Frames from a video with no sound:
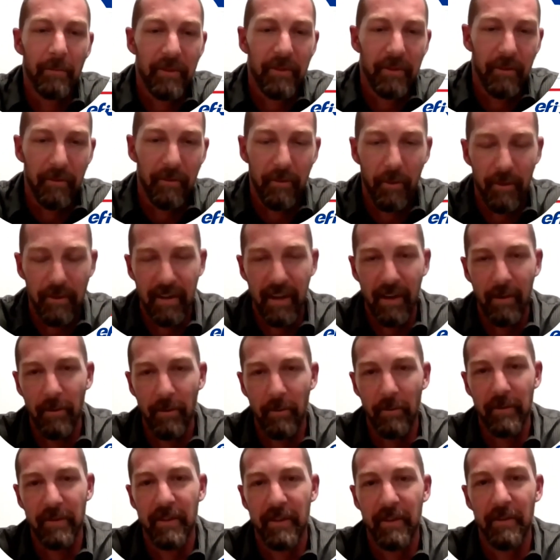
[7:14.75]
So, of course, that
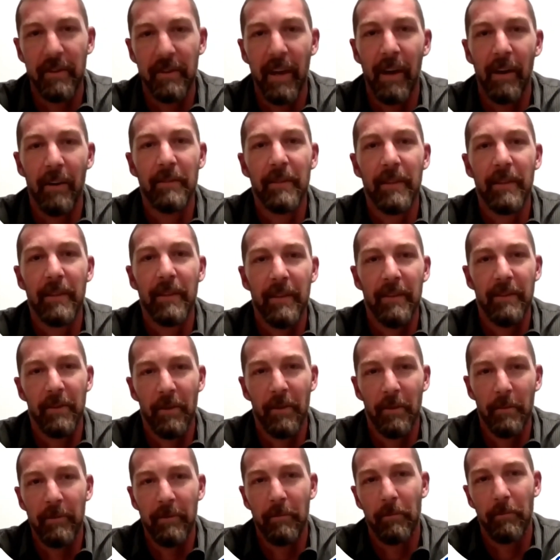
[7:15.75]
one was still down. It
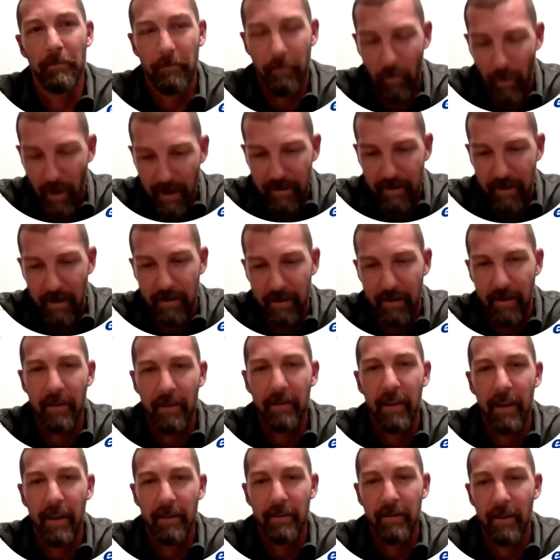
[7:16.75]
told me right then and there
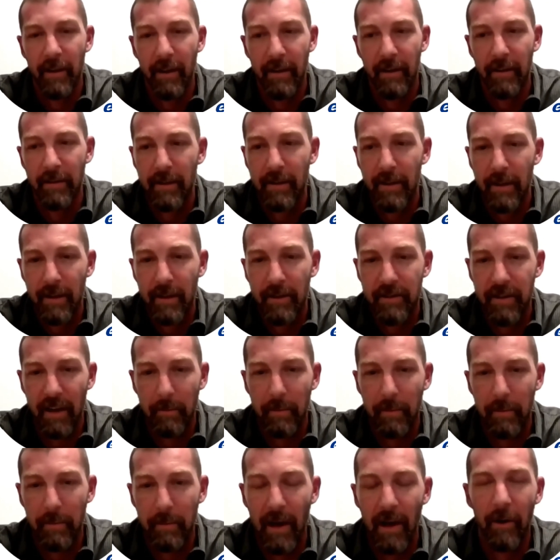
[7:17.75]
that
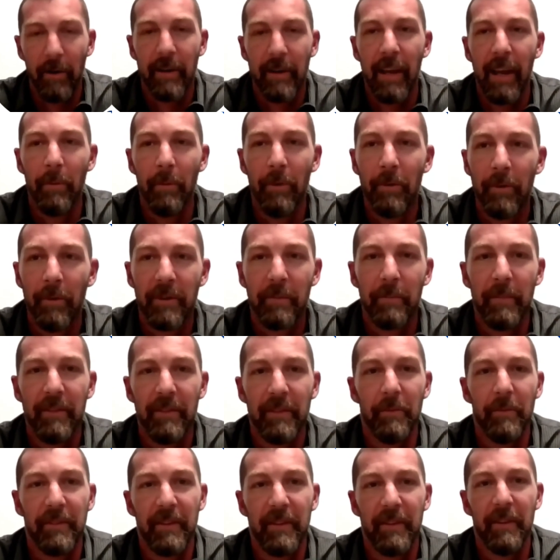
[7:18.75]
check power cable, which means
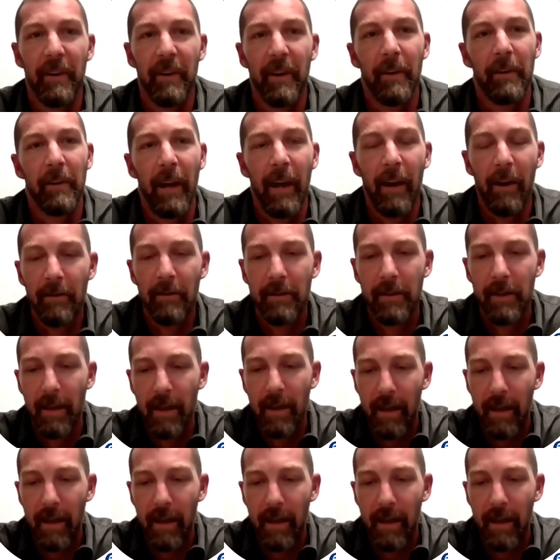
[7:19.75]
it was still aired out.